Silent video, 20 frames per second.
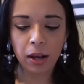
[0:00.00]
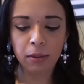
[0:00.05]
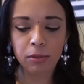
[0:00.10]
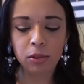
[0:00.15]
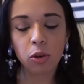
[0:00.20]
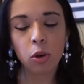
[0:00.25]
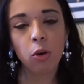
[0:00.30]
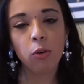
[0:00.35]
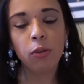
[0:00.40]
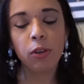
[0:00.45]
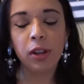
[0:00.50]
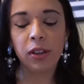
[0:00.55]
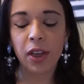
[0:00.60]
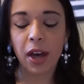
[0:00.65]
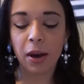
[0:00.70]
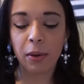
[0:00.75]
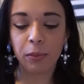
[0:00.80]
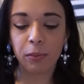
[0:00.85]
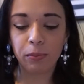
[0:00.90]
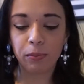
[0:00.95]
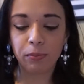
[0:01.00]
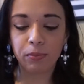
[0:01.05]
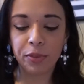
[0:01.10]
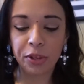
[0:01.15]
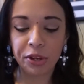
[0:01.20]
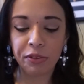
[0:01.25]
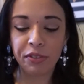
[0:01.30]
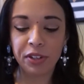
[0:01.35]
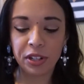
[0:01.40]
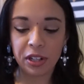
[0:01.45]
So hopefully that
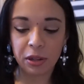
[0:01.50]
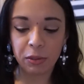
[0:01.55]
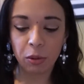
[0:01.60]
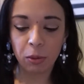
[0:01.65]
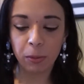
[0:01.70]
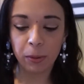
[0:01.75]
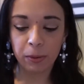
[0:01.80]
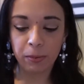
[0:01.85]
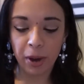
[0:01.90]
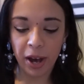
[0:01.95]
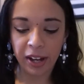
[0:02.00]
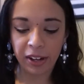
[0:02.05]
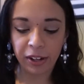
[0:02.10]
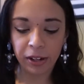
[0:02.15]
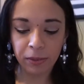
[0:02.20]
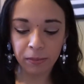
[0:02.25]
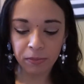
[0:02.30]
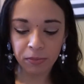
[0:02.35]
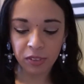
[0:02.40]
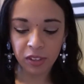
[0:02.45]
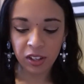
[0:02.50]
DVD will be better.